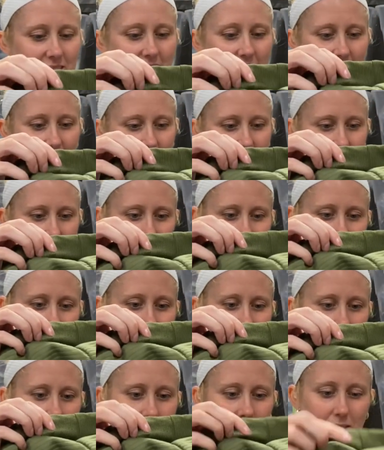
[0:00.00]
You can
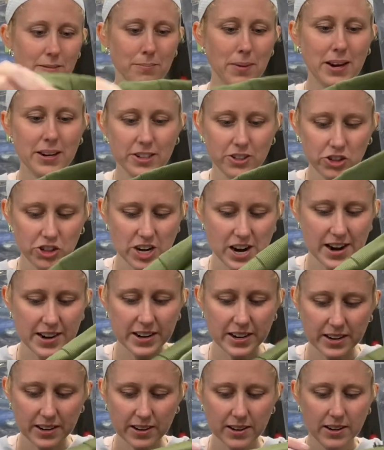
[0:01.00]
tell, made in
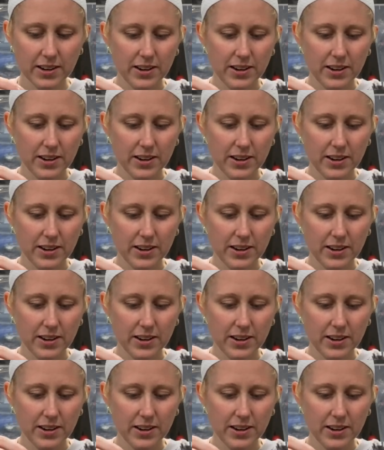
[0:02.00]
China.